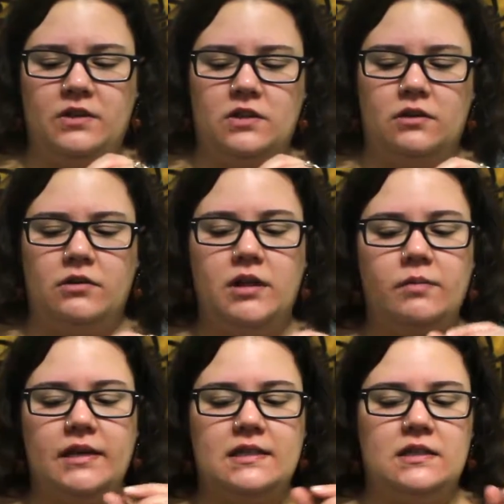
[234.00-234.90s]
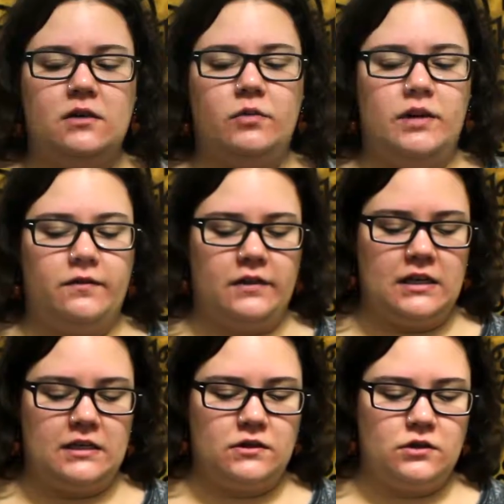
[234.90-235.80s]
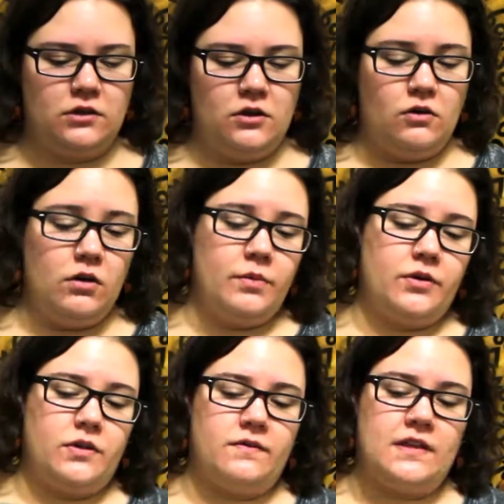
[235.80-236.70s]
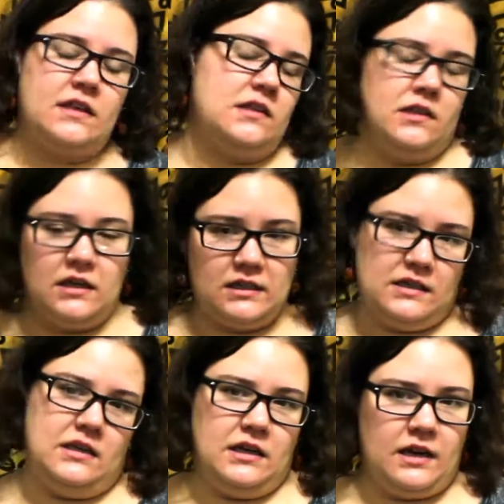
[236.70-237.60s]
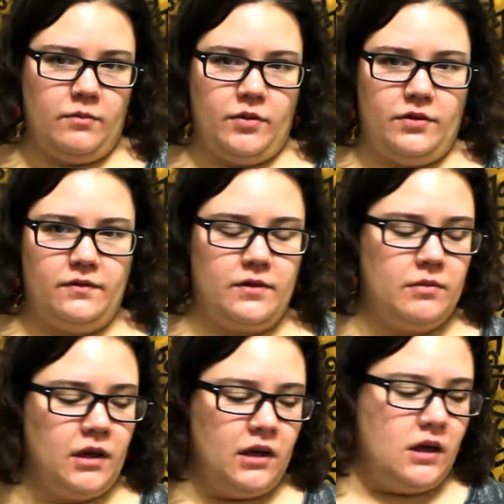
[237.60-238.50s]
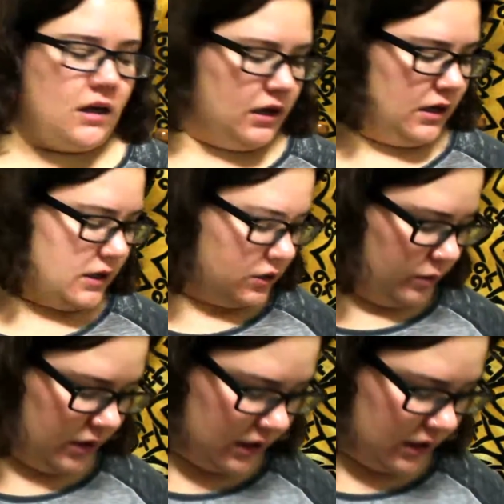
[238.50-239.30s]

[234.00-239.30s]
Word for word: So he might steal one of these or both of these. He can have both uh, to work